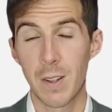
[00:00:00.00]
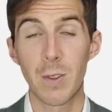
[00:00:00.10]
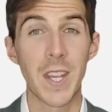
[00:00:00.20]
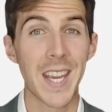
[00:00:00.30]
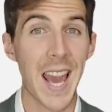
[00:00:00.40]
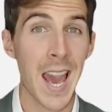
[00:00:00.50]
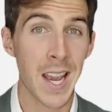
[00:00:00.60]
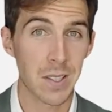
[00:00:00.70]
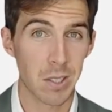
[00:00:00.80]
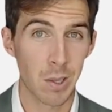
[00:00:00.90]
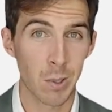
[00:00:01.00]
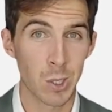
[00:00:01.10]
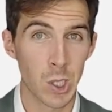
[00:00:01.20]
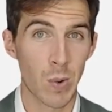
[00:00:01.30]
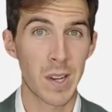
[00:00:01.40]
The
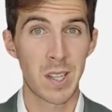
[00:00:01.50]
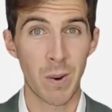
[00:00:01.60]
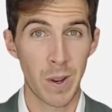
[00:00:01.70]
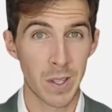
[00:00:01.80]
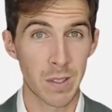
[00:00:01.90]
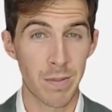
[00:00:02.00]
exclusion criteria